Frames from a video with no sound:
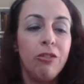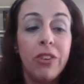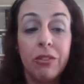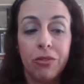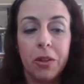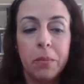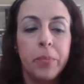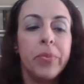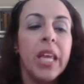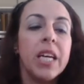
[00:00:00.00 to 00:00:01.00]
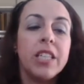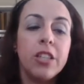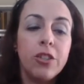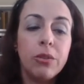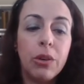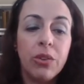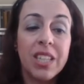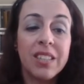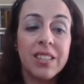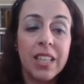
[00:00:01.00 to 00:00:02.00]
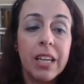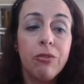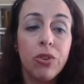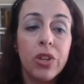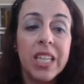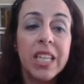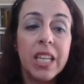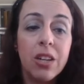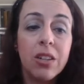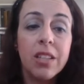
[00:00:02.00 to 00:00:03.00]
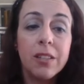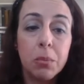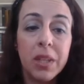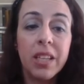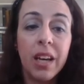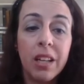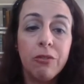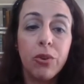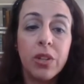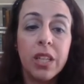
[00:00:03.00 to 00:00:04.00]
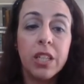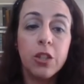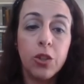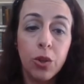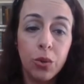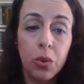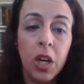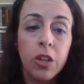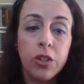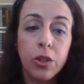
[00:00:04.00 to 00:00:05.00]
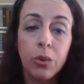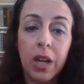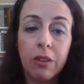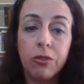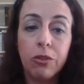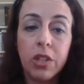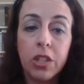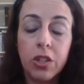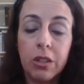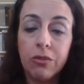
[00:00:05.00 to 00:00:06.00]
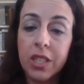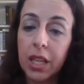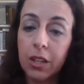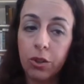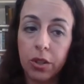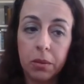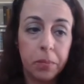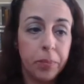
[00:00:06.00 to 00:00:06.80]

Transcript: Fifth, did you know that slavery nearly split California in two soon after it achieved statehood?